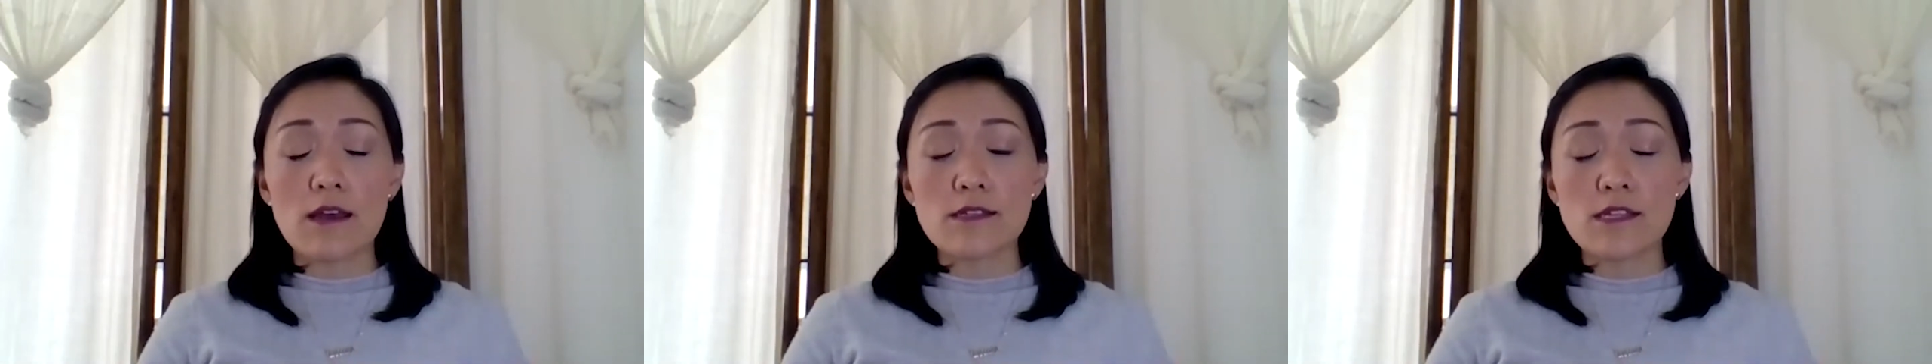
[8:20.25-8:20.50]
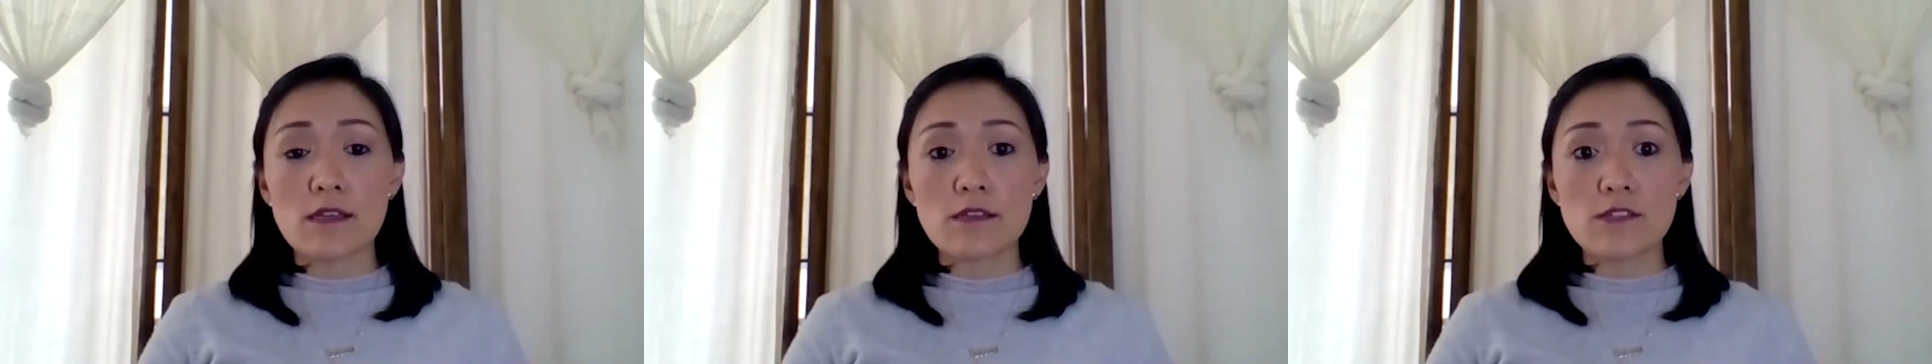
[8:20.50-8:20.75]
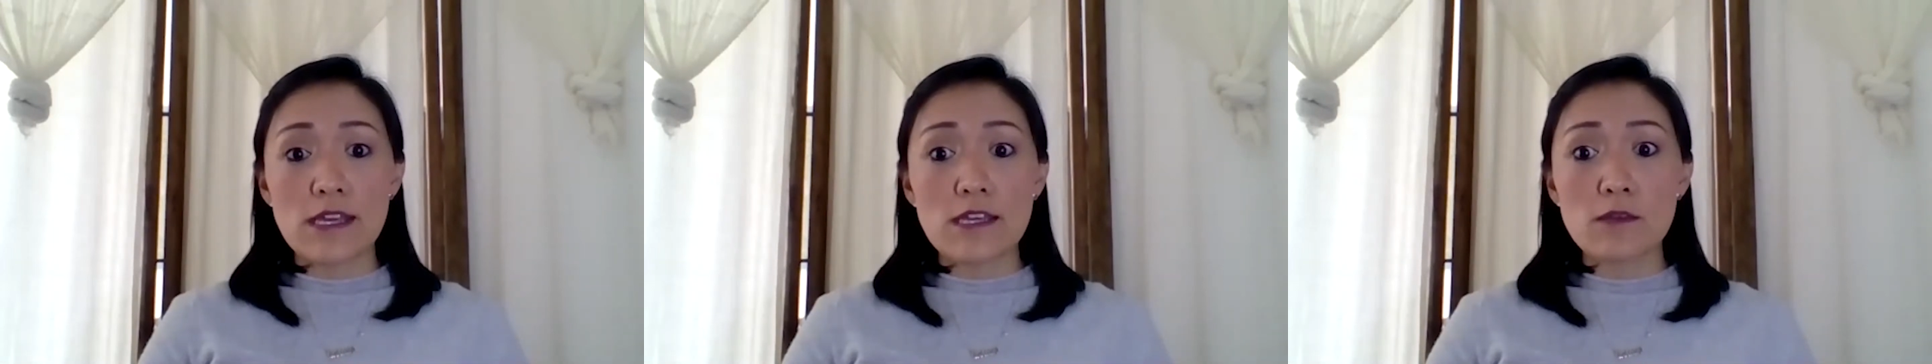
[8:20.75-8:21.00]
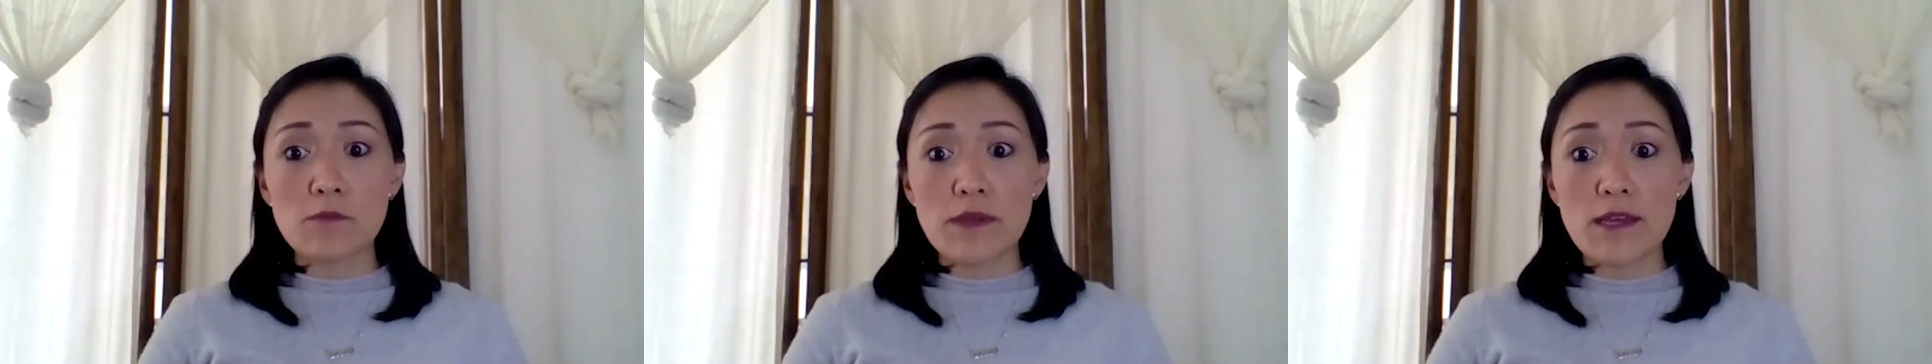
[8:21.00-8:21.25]

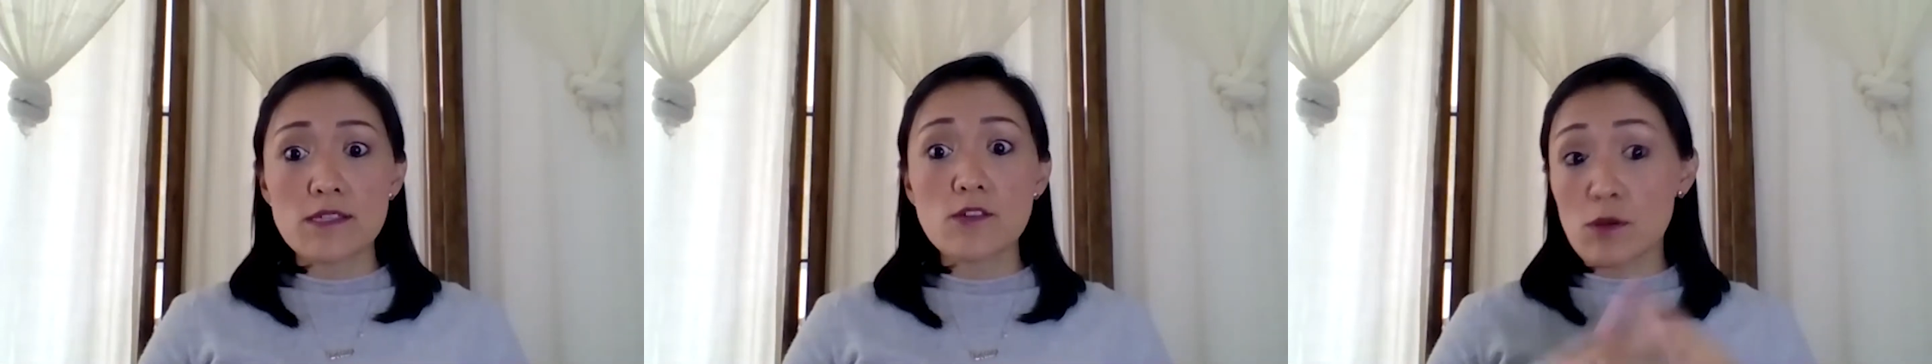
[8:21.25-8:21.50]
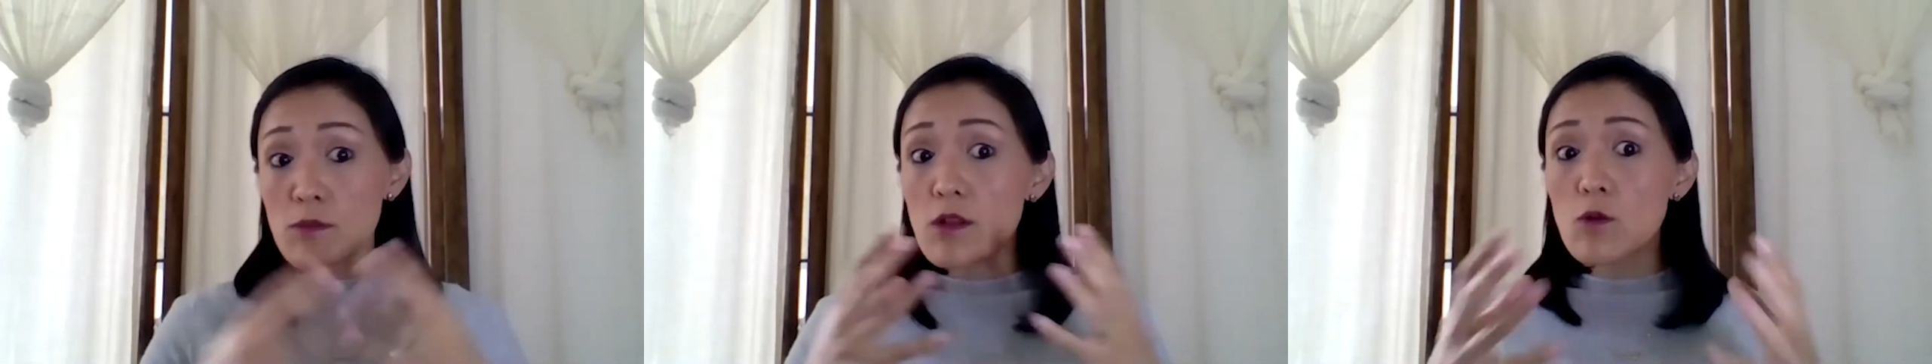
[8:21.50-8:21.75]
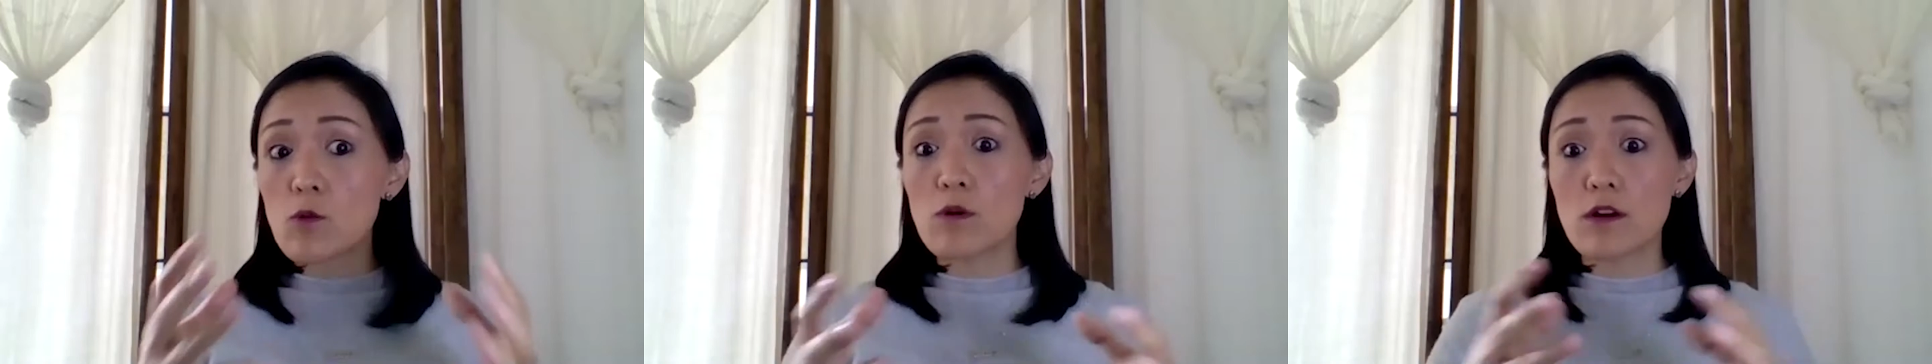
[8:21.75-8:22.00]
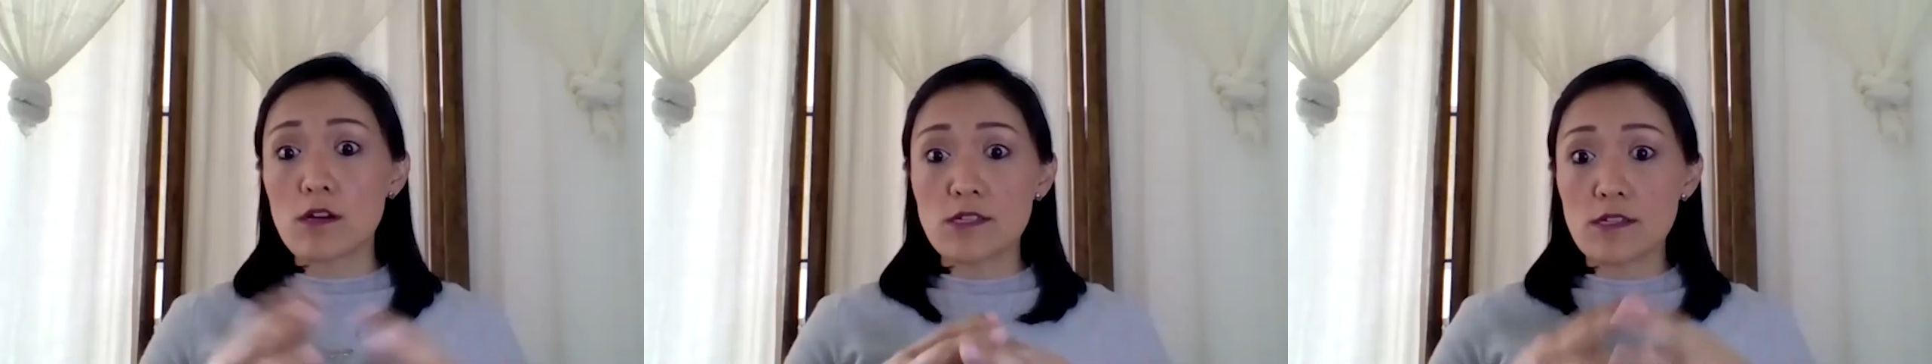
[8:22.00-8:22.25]
taking place, criminal
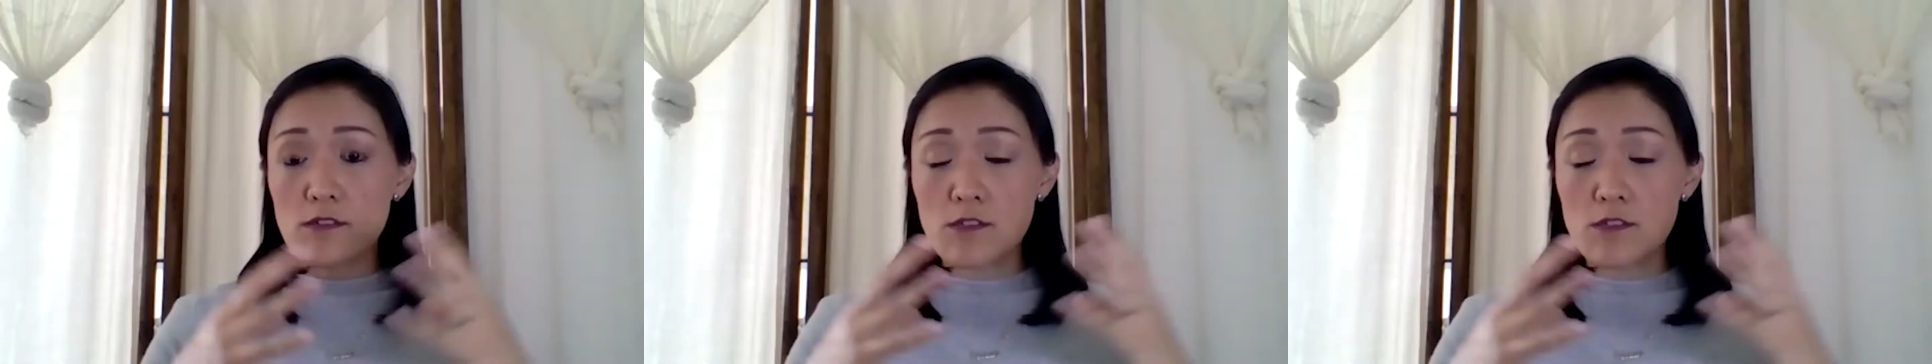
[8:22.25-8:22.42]
wars